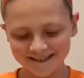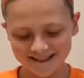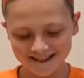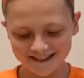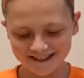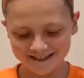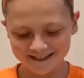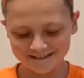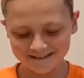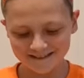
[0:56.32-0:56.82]

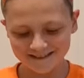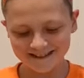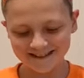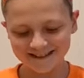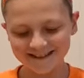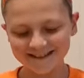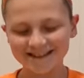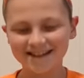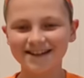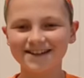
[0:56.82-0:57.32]
these
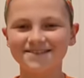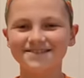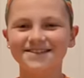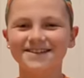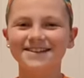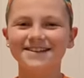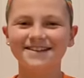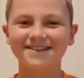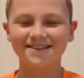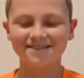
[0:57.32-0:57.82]
ones I
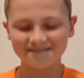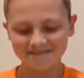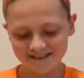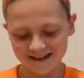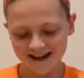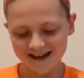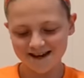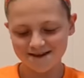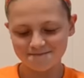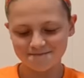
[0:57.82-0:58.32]
really don't
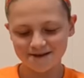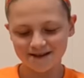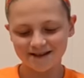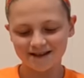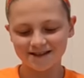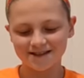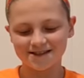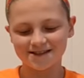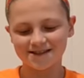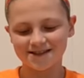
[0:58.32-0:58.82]
like
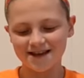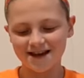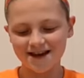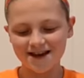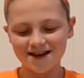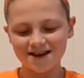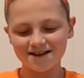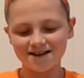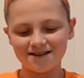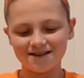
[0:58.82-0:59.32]
because
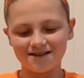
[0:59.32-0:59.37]
they